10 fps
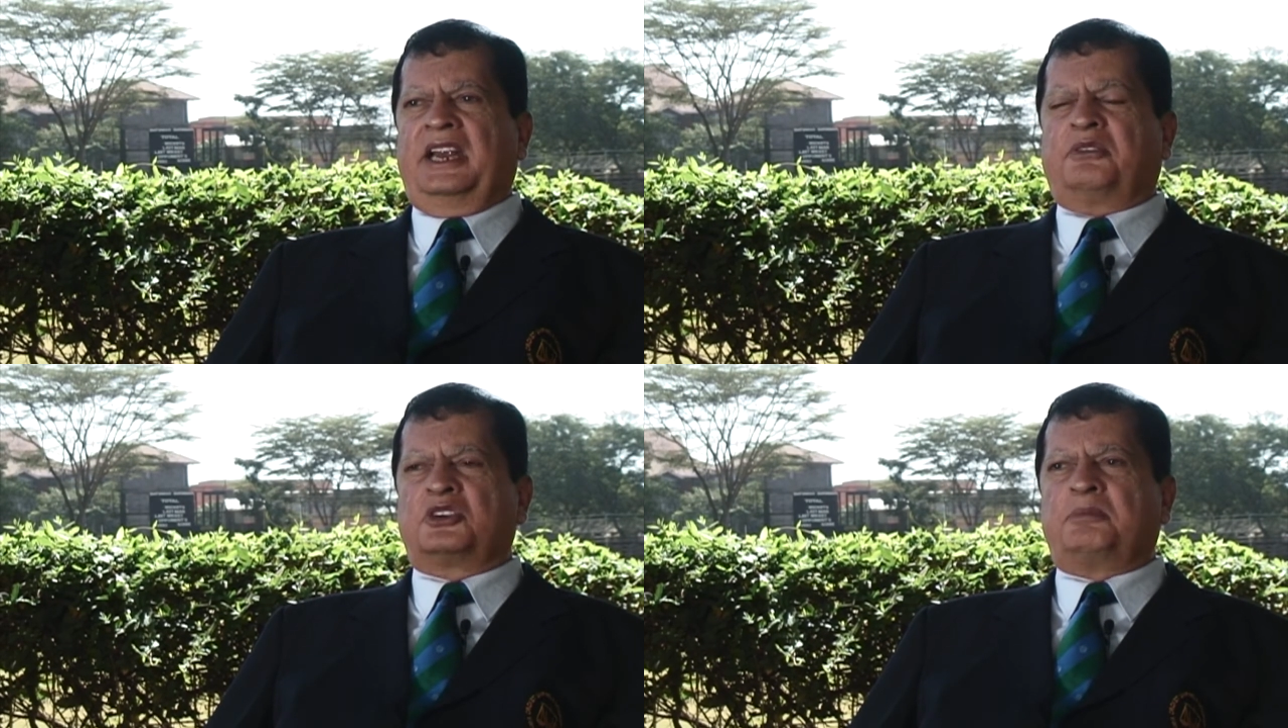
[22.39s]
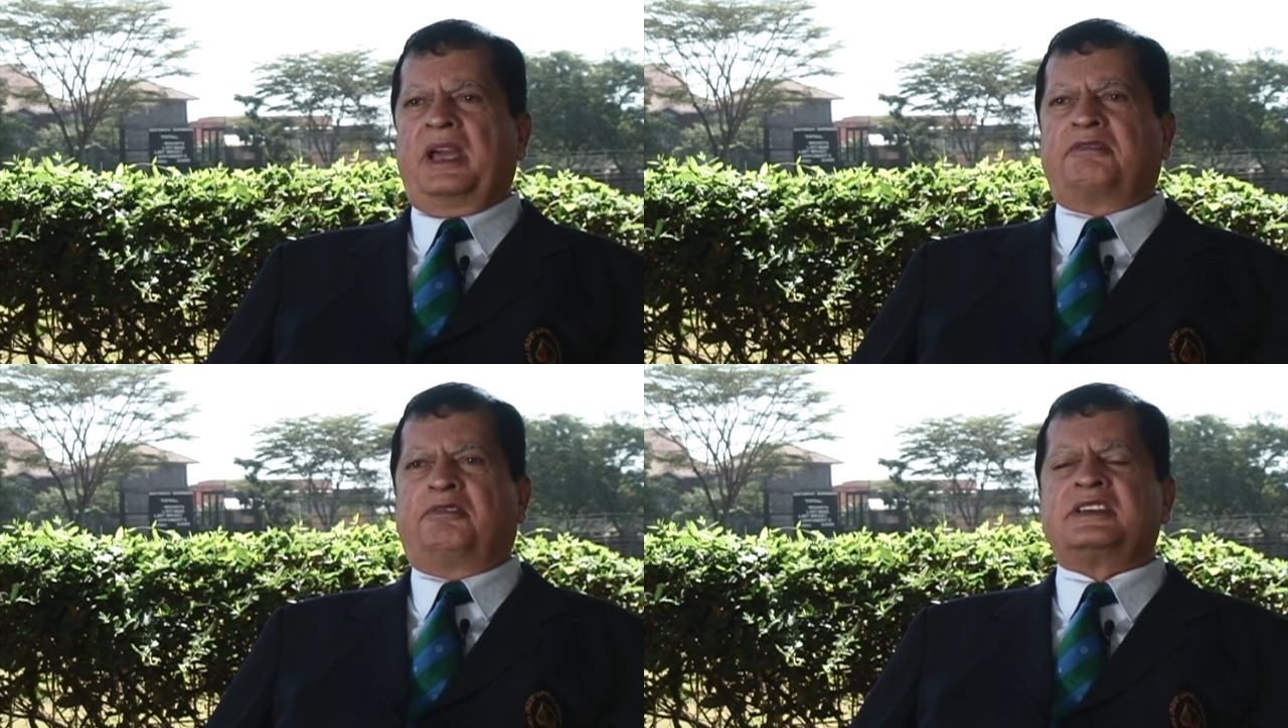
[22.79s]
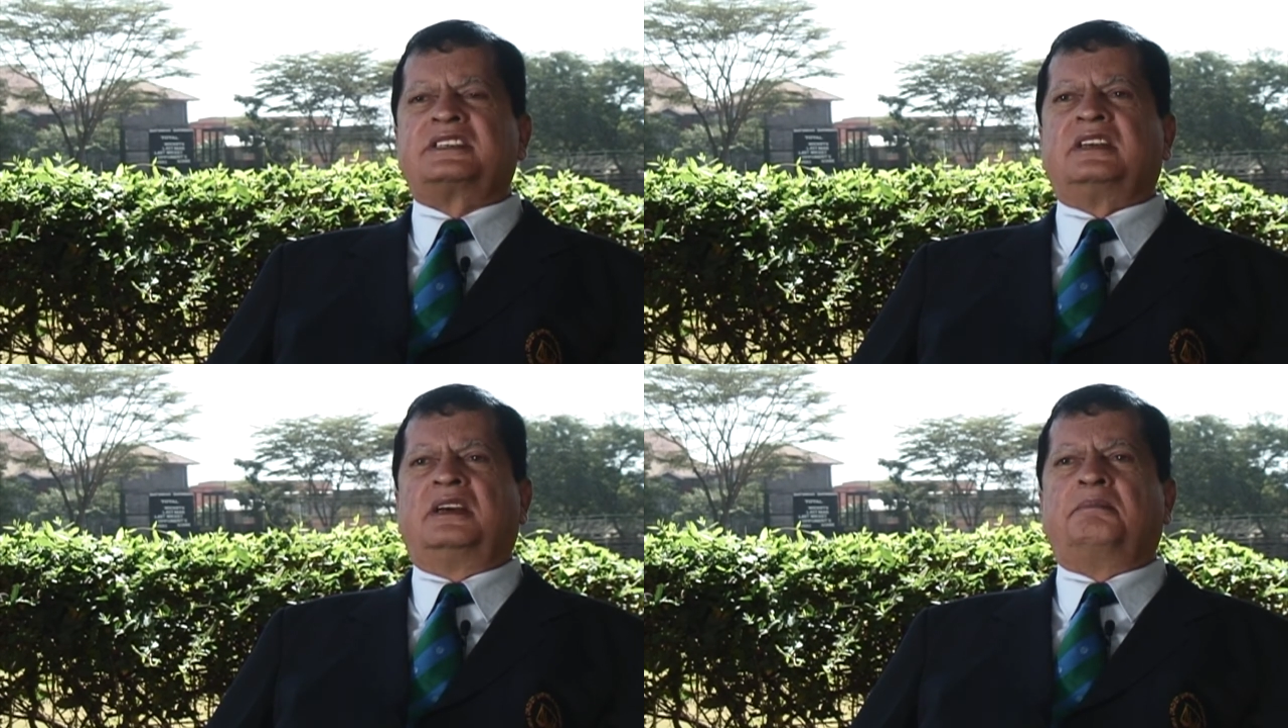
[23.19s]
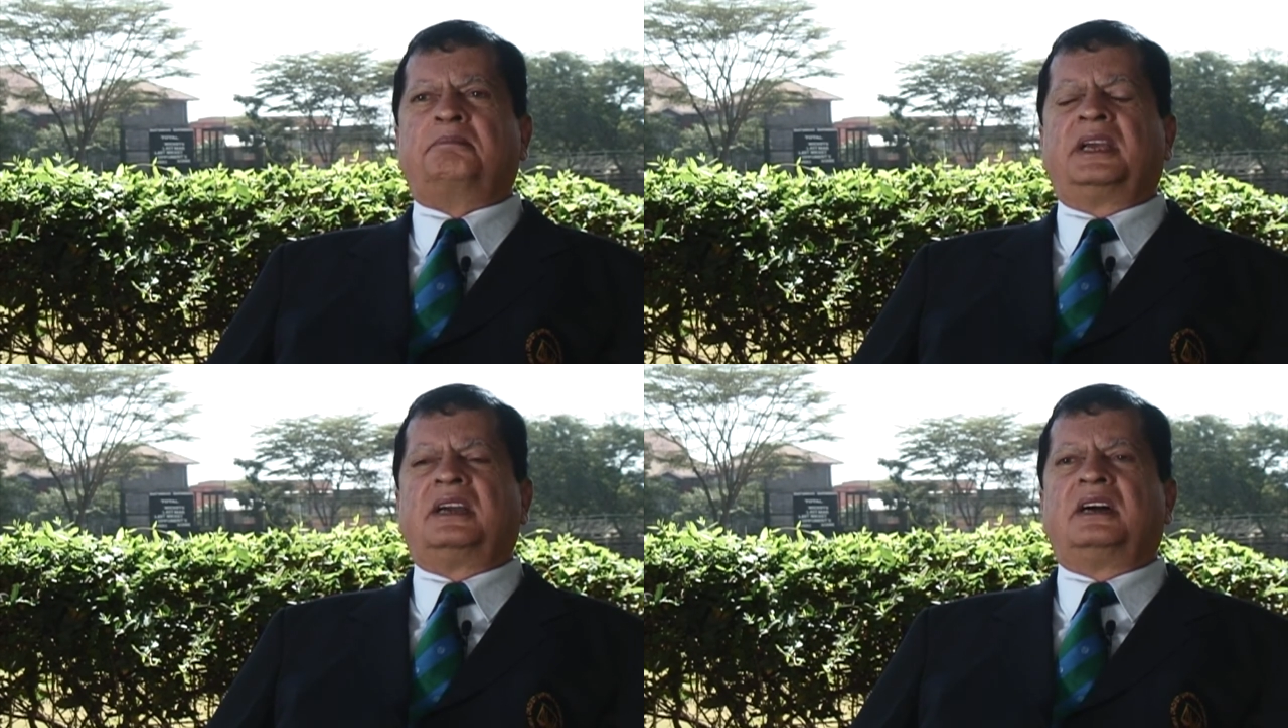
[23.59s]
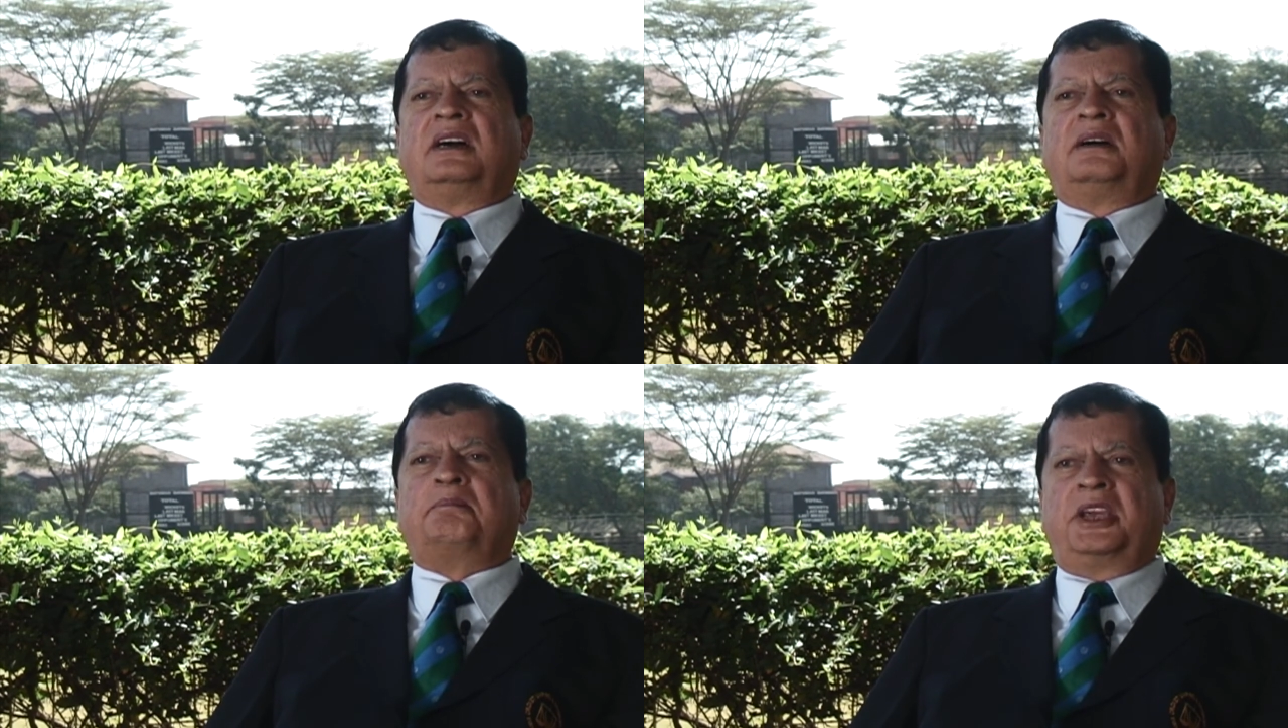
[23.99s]
to empire between Kenya
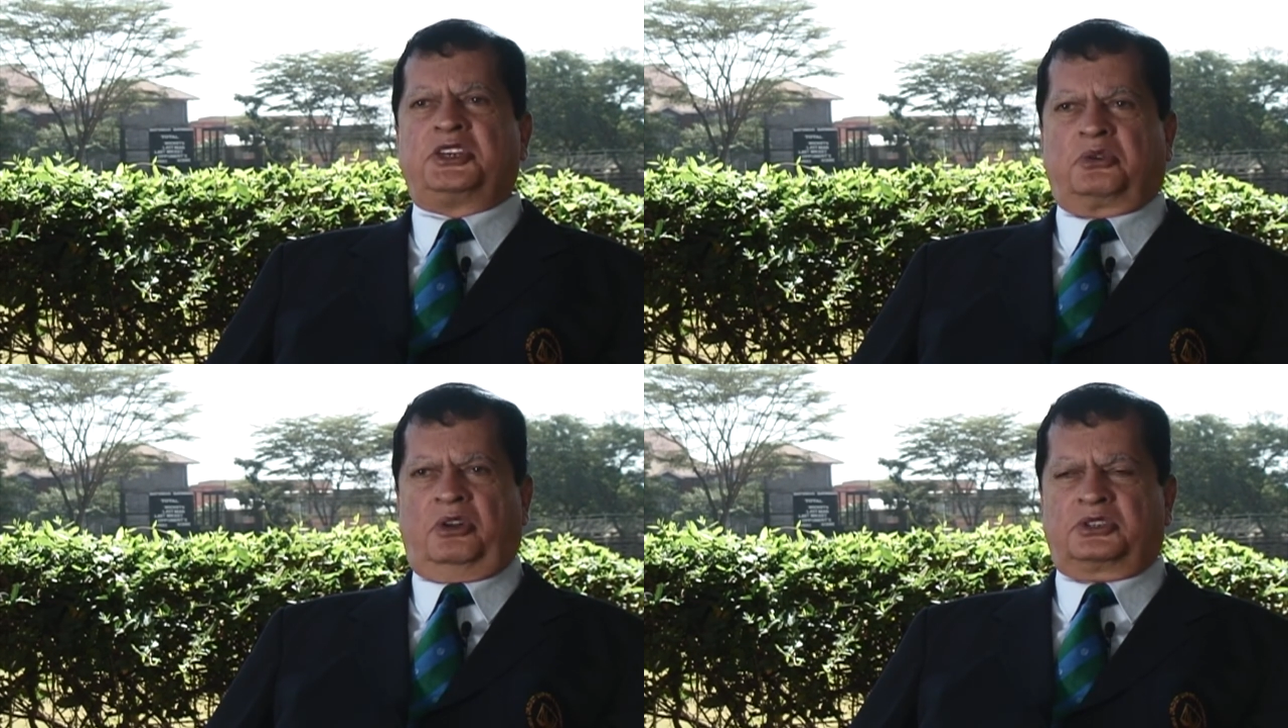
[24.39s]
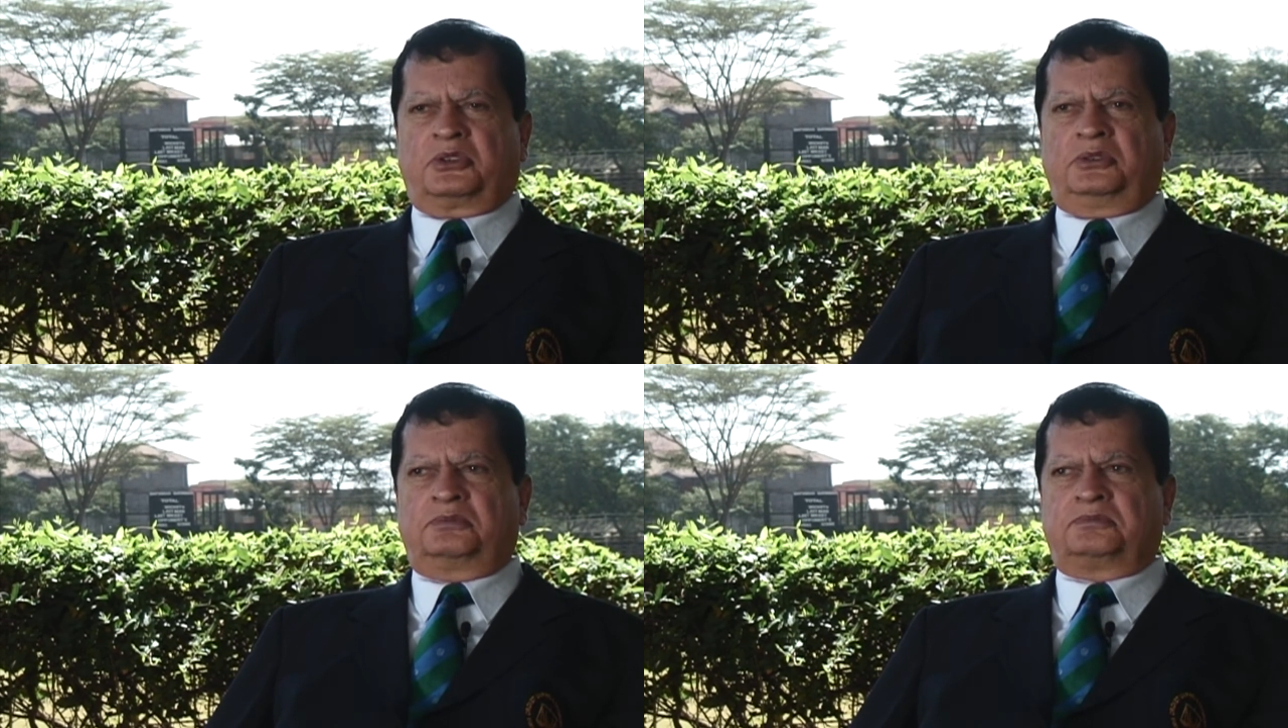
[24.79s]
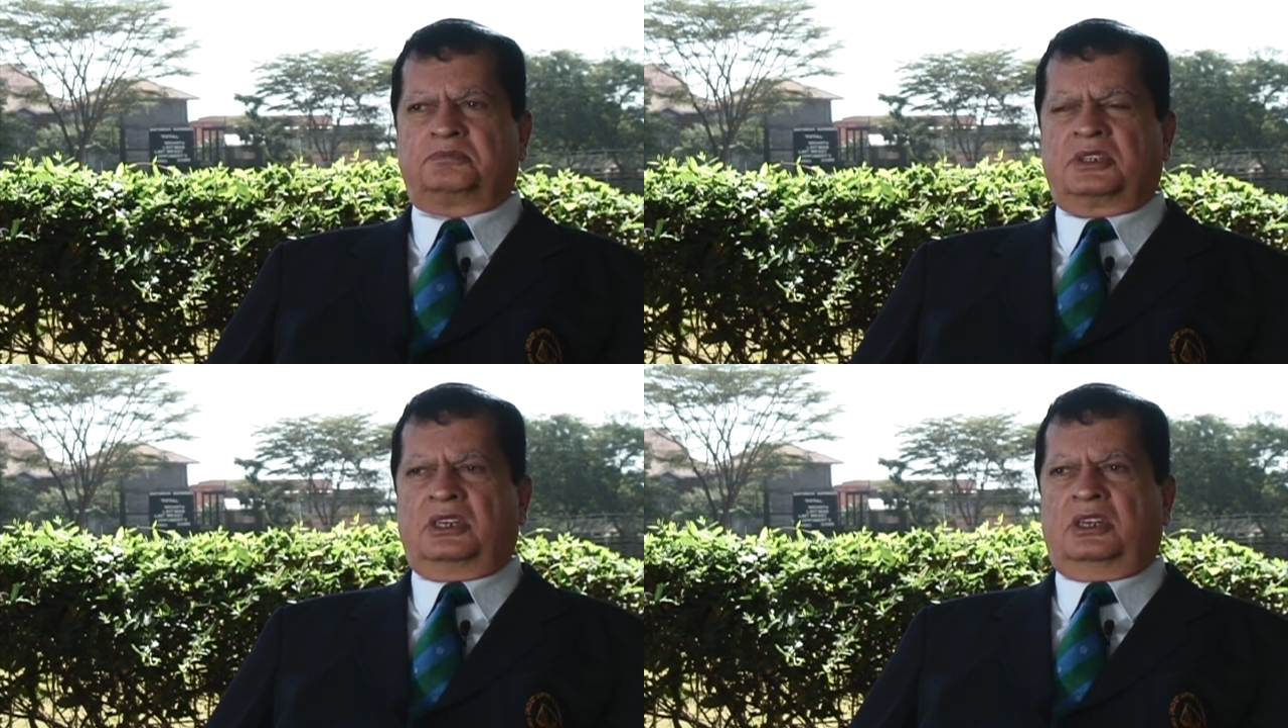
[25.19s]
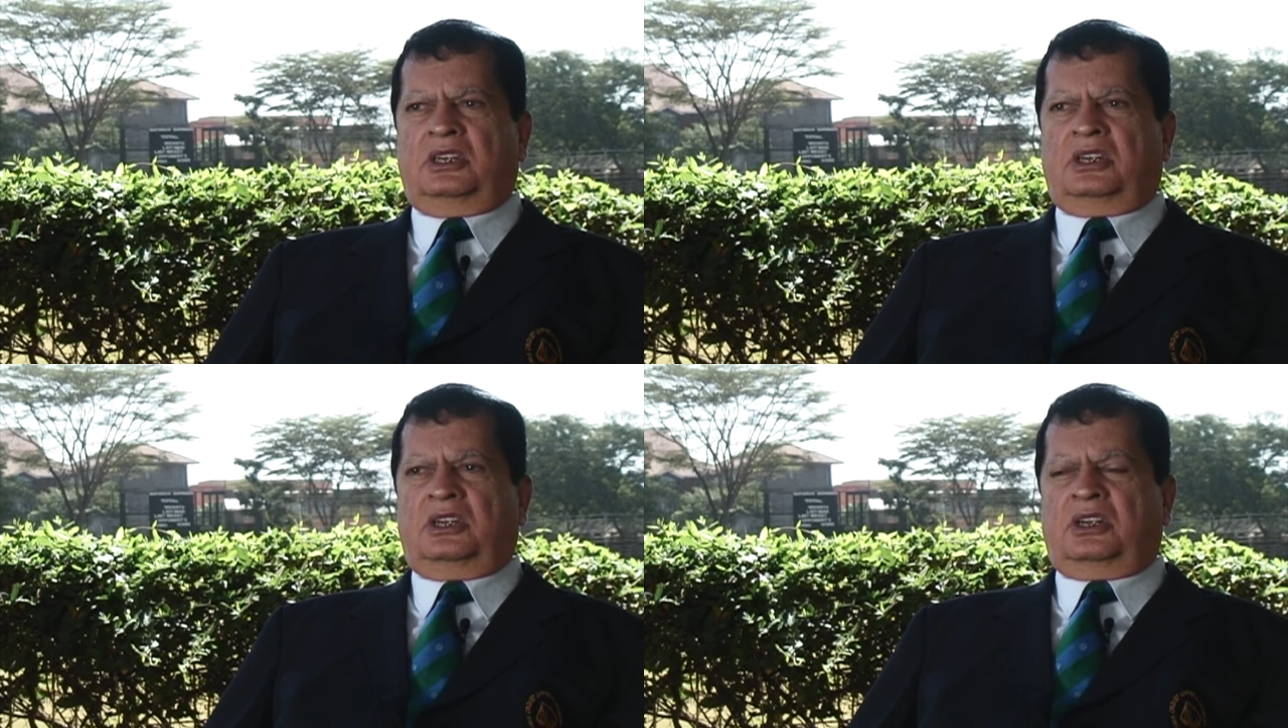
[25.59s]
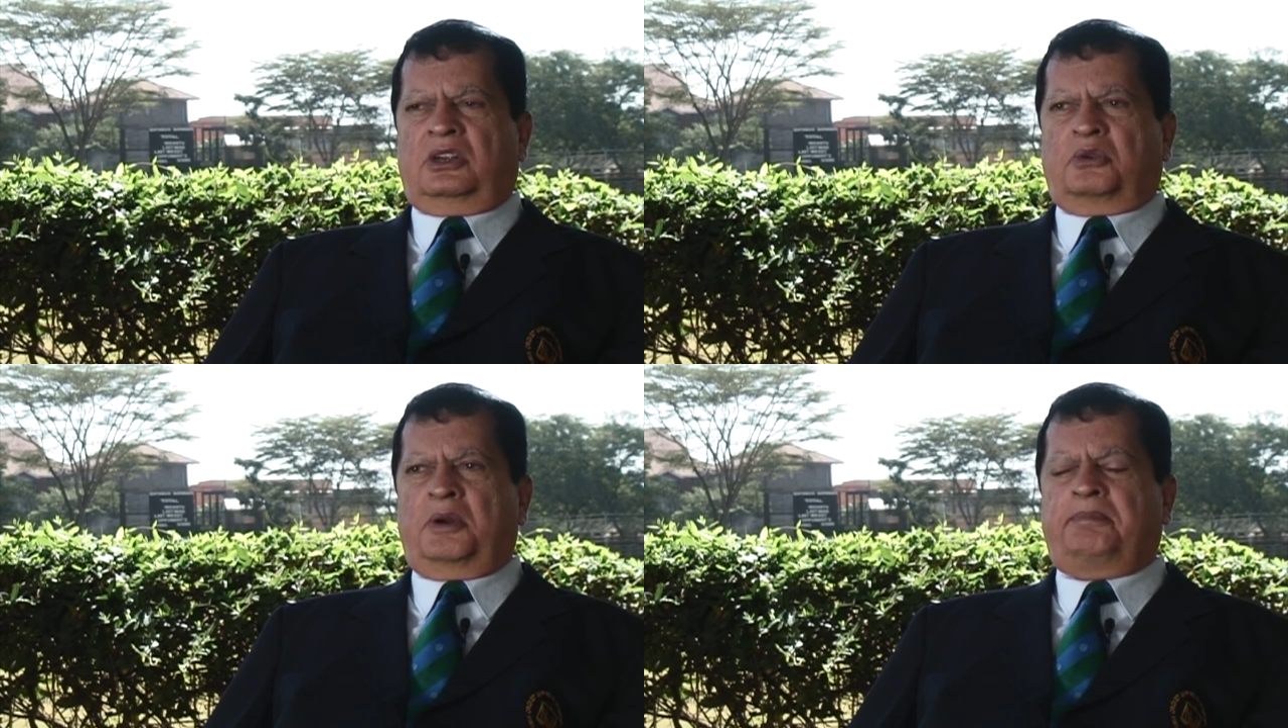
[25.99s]
versus
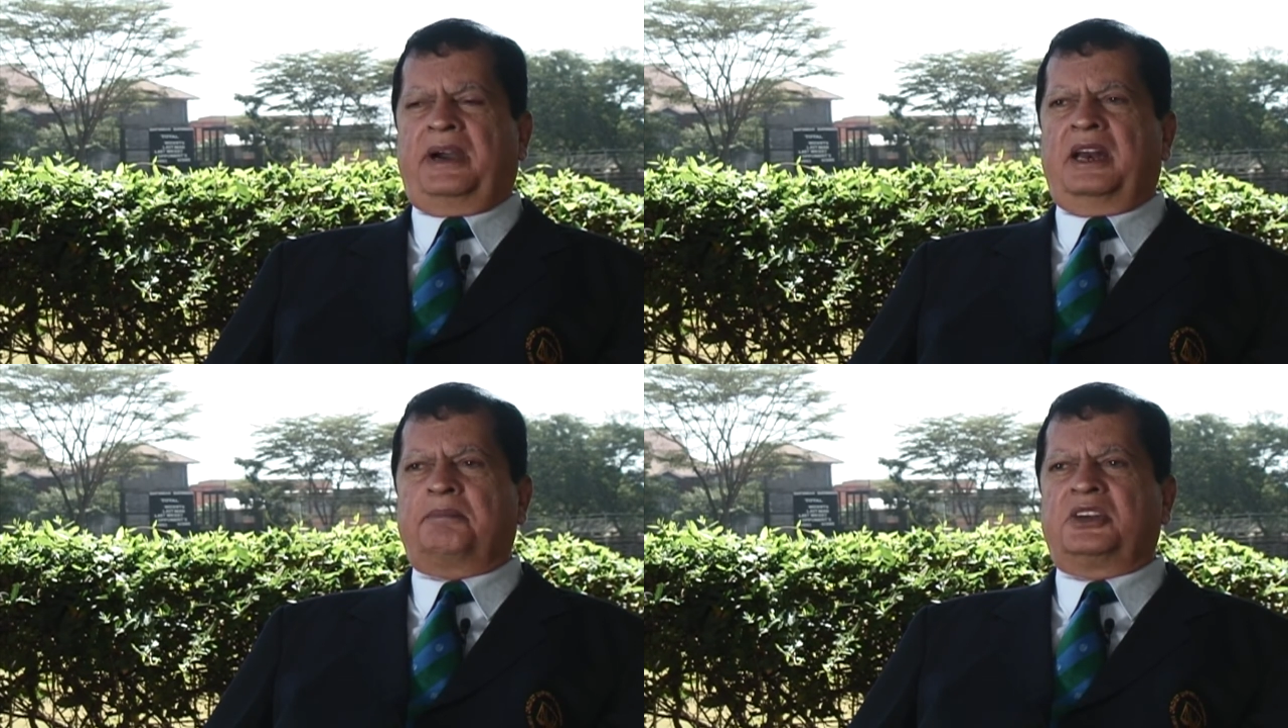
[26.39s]
Pakistan A.